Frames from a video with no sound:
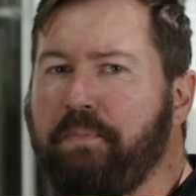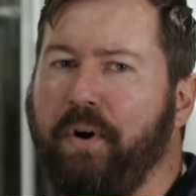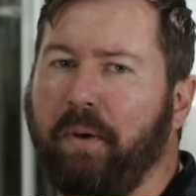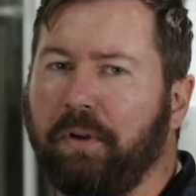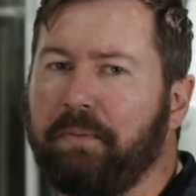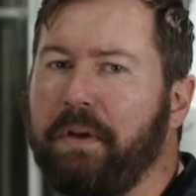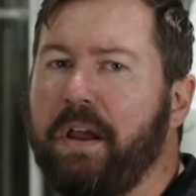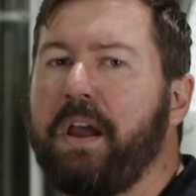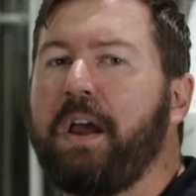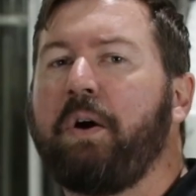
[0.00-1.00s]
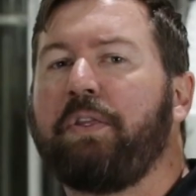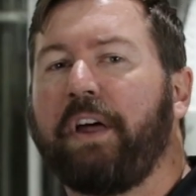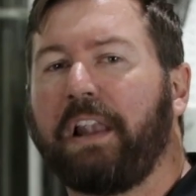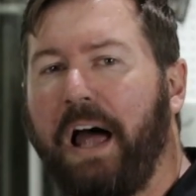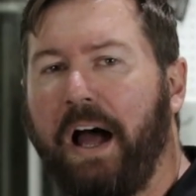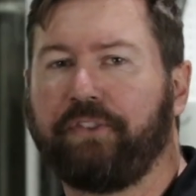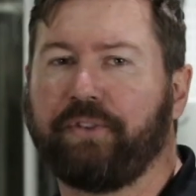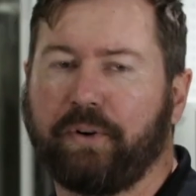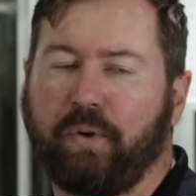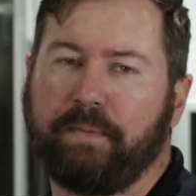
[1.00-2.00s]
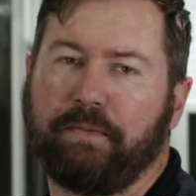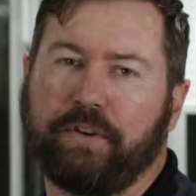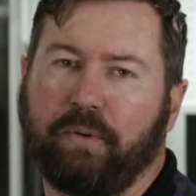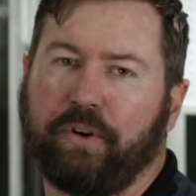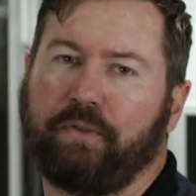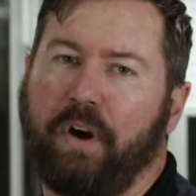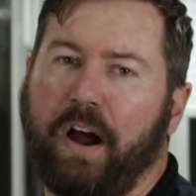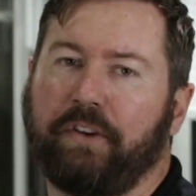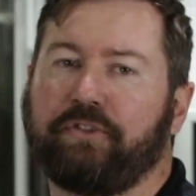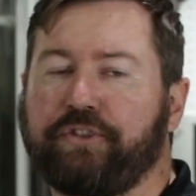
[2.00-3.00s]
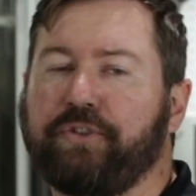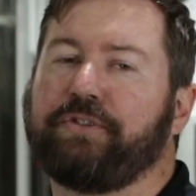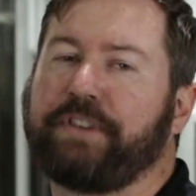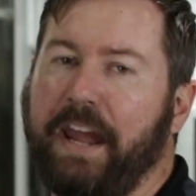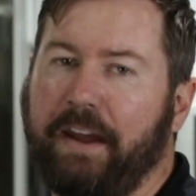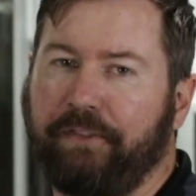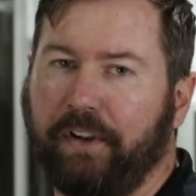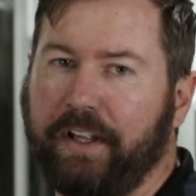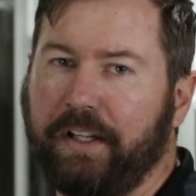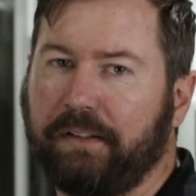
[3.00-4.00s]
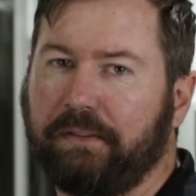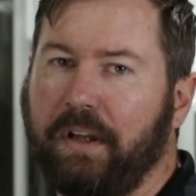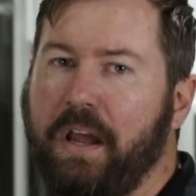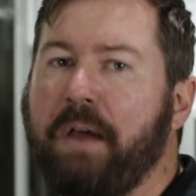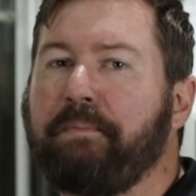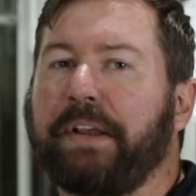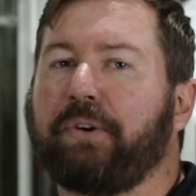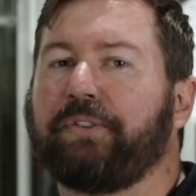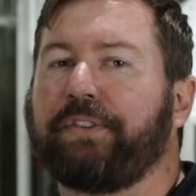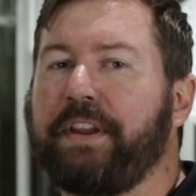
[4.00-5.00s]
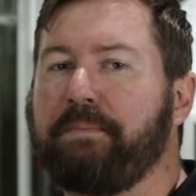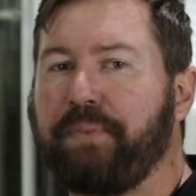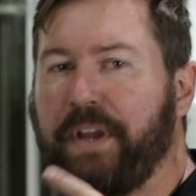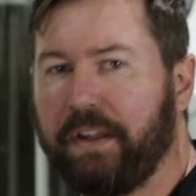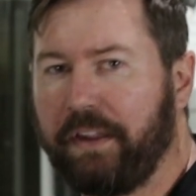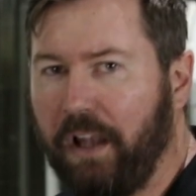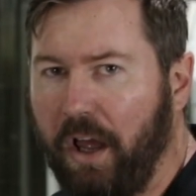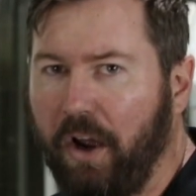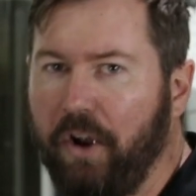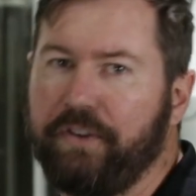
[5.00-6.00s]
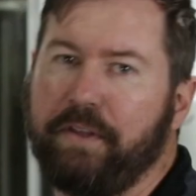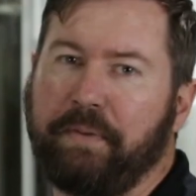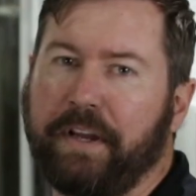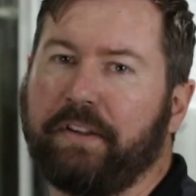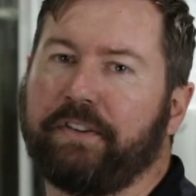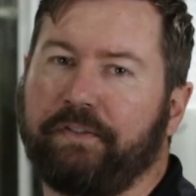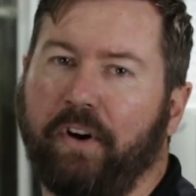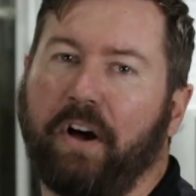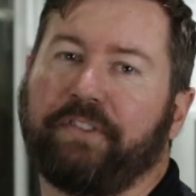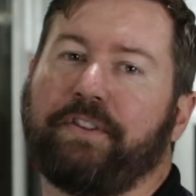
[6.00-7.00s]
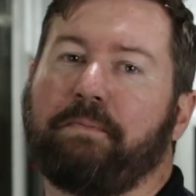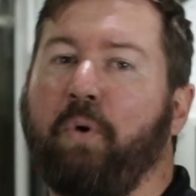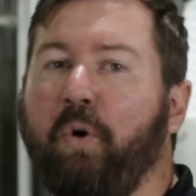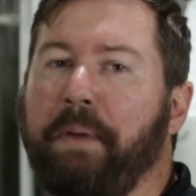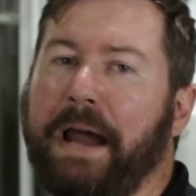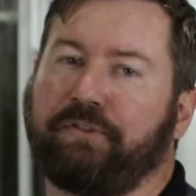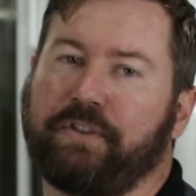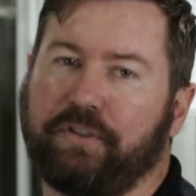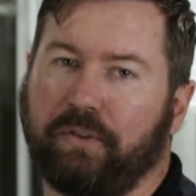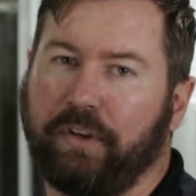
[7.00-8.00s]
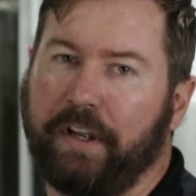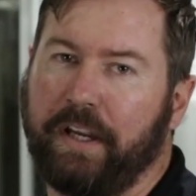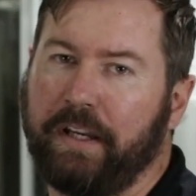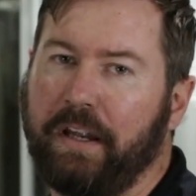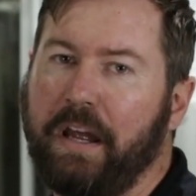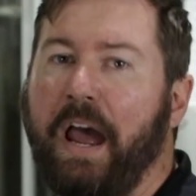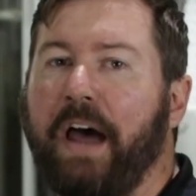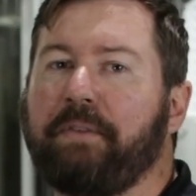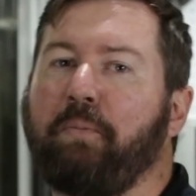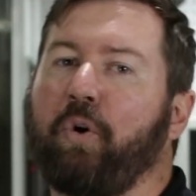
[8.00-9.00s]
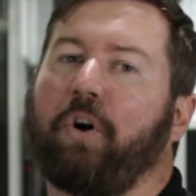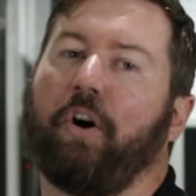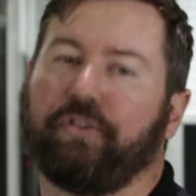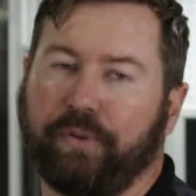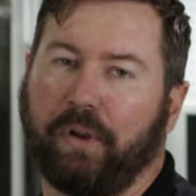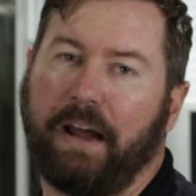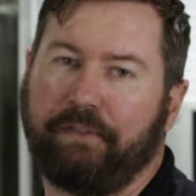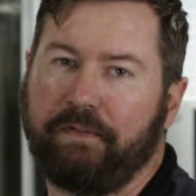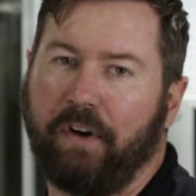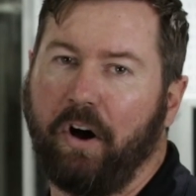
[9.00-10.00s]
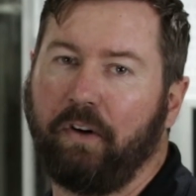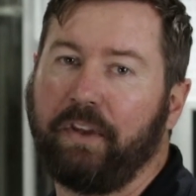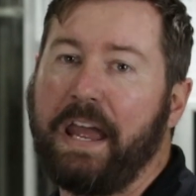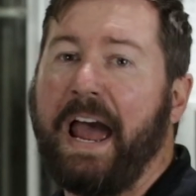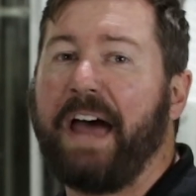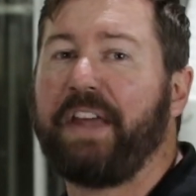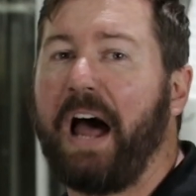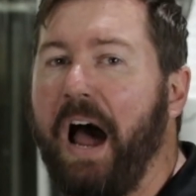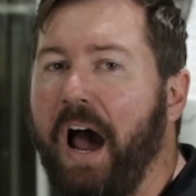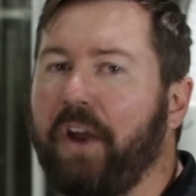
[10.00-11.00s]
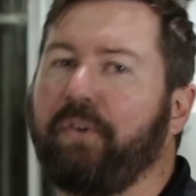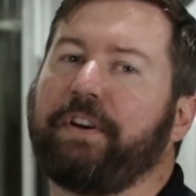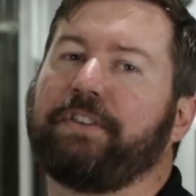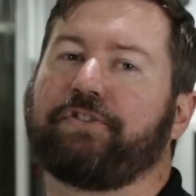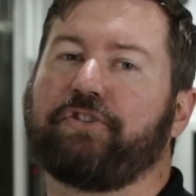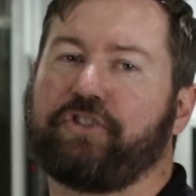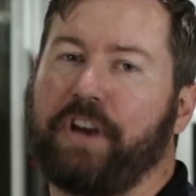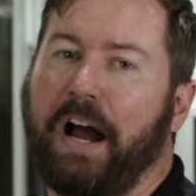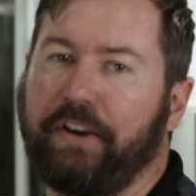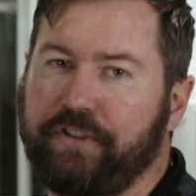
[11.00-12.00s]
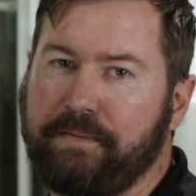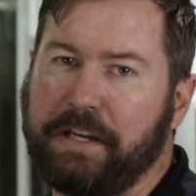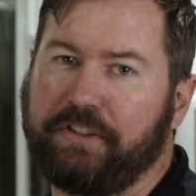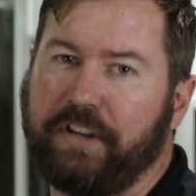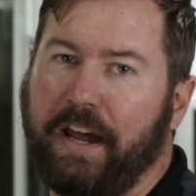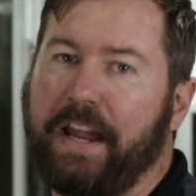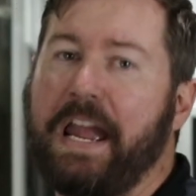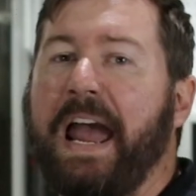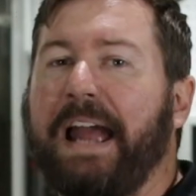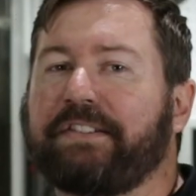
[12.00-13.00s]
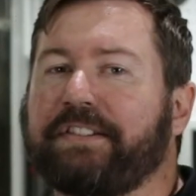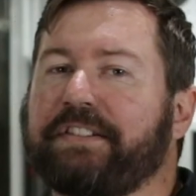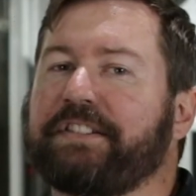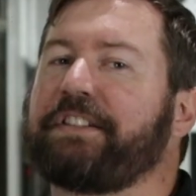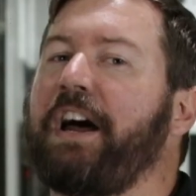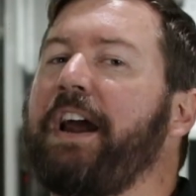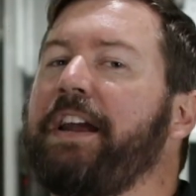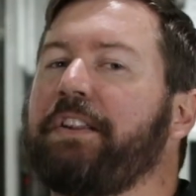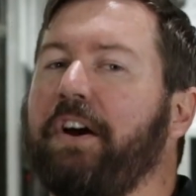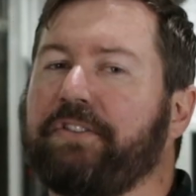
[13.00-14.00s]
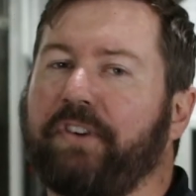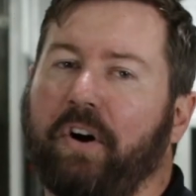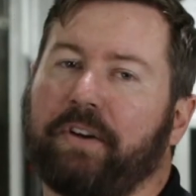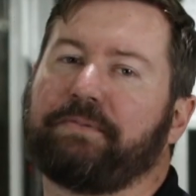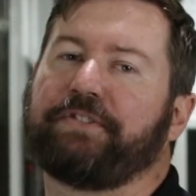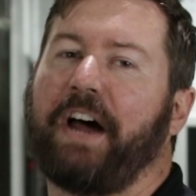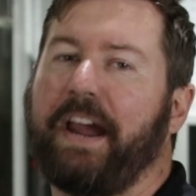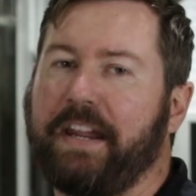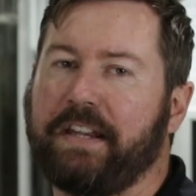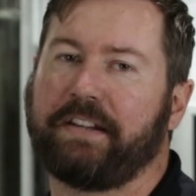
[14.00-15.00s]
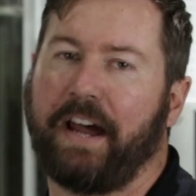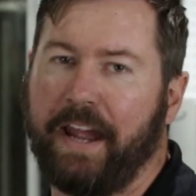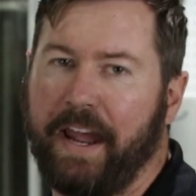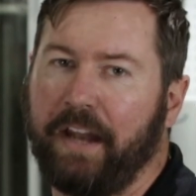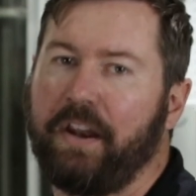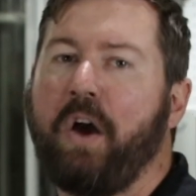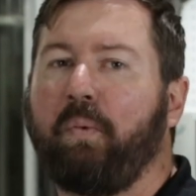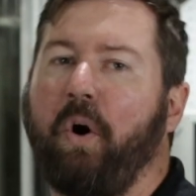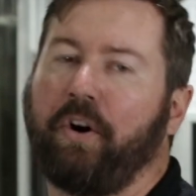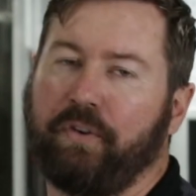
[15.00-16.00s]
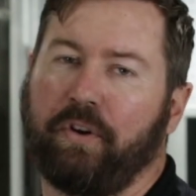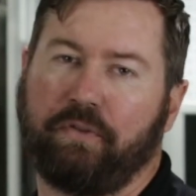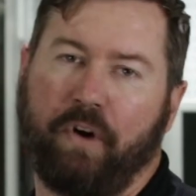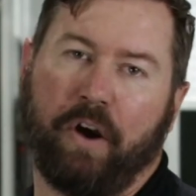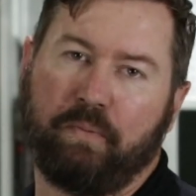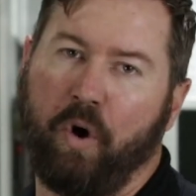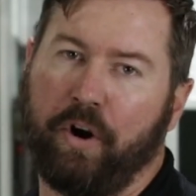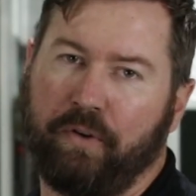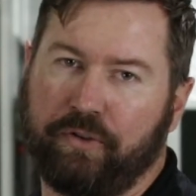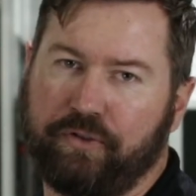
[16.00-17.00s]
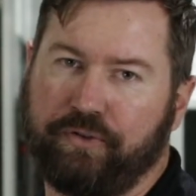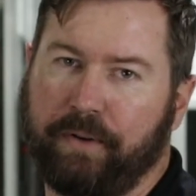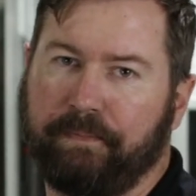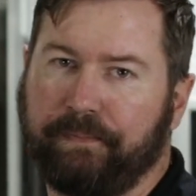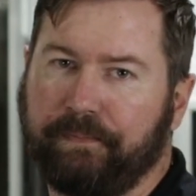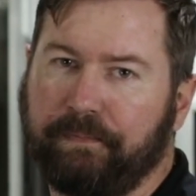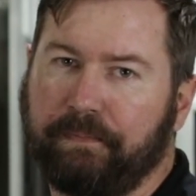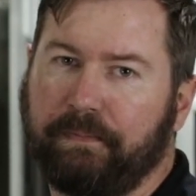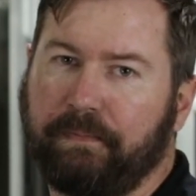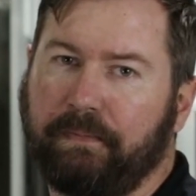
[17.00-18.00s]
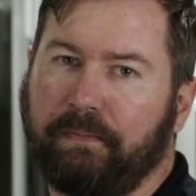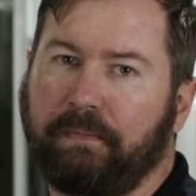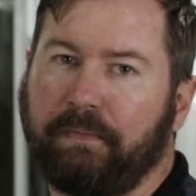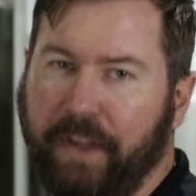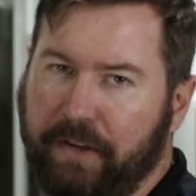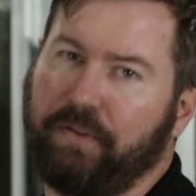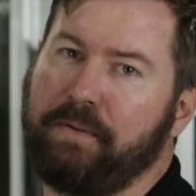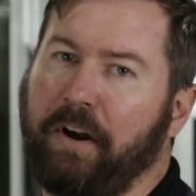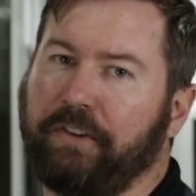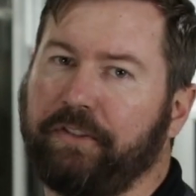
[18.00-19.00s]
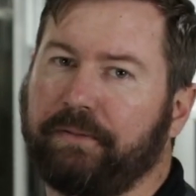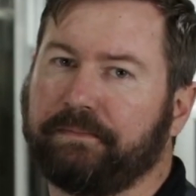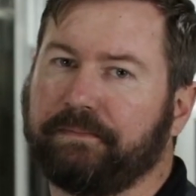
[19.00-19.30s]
problem. The larger equipment you want to run, choose carefully, because the bigger the load, the bigger the device, the more batteries you'll need and the more cost you'll have involved. And the harder it is to charge them each day and sustain those items day in, day out while you're on the road and while you're on your trip. Thanks very much.